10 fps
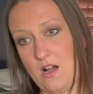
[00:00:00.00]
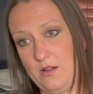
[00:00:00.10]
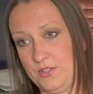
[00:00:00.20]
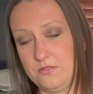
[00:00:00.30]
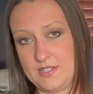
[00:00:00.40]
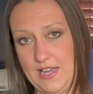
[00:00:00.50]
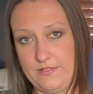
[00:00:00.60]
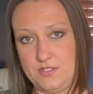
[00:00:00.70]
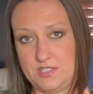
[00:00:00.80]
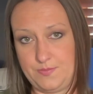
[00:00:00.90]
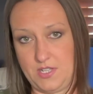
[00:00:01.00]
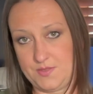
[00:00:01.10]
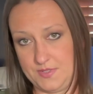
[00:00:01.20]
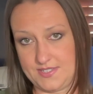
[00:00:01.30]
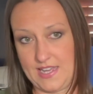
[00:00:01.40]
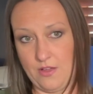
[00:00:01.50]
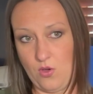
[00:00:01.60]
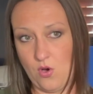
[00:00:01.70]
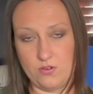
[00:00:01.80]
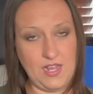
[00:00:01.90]
you can have your disbursements down
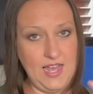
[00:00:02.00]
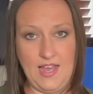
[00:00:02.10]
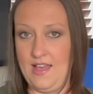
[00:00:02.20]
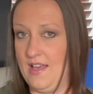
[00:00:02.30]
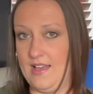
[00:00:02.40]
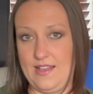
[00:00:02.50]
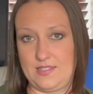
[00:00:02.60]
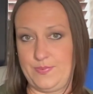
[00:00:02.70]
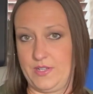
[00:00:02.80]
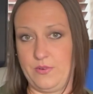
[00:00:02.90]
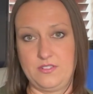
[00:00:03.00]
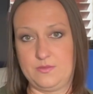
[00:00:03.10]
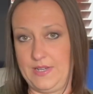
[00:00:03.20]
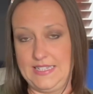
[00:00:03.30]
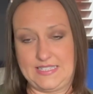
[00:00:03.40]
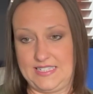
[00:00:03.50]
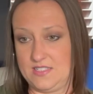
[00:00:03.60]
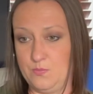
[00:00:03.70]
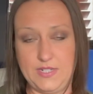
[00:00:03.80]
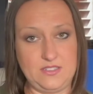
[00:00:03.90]
on as per quota
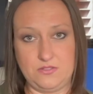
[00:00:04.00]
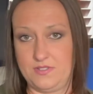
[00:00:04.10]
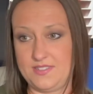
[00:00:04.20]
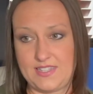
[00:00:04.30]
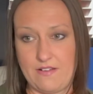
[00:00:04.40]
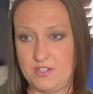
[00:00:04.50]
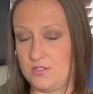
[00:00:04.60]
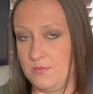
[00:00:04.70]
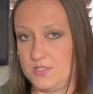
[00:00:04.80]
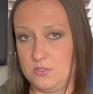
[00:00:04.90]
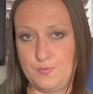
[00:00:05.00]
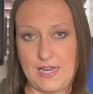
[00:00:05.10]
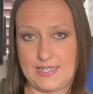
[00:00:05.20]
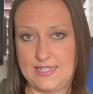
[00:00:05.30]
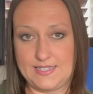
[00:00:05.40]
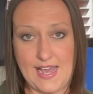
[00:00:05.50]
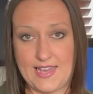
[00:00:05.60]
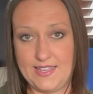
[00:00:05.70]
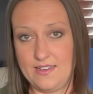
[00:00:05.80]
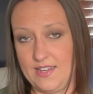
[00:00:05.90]
basis. We do this every time we do packing
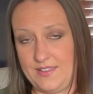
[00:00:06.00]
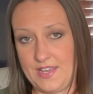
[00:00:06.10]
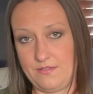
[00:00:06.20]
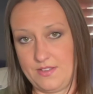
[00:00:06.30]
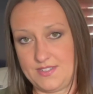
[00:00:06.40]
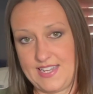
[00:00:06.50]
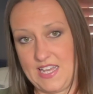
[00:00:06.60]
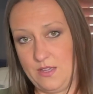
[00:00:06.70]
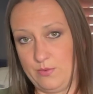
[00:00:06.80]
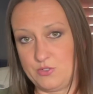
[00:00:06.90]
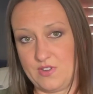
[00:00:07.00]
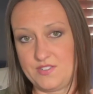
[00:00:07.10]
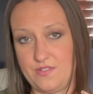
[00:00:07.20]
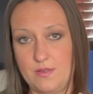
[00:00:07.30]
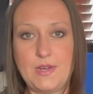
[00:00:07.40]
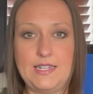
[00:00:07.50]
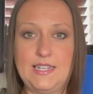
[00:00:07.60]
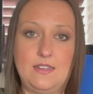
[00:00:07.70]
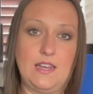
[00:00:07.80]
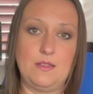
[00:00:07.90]
day. In the end of the day, we transfer the
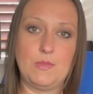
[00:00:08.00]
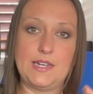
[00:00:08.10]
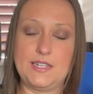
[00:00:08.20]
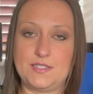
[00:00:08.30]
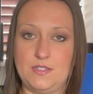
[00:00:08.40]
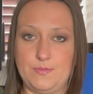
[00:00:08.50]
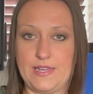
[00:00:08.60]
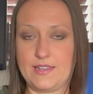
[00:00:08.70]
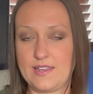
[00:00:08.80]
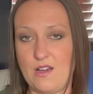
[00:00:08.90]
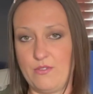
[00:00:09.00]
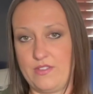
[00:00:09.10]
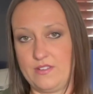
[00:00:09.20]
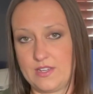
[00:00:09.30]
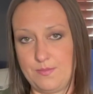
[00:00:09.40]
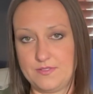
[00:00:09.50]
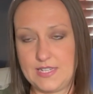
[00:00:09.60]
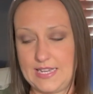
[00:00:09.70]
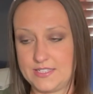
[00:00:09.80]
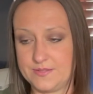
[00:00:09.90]
money and the money is in your bank account within a couple of
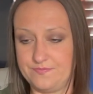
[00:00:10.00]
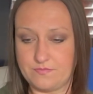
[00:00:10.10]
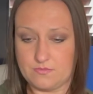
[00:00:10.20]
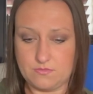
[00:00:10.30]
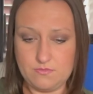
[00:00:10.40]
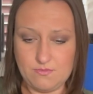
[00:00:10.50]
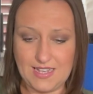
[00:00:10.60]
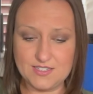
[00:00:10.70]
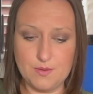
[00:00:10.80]
days. So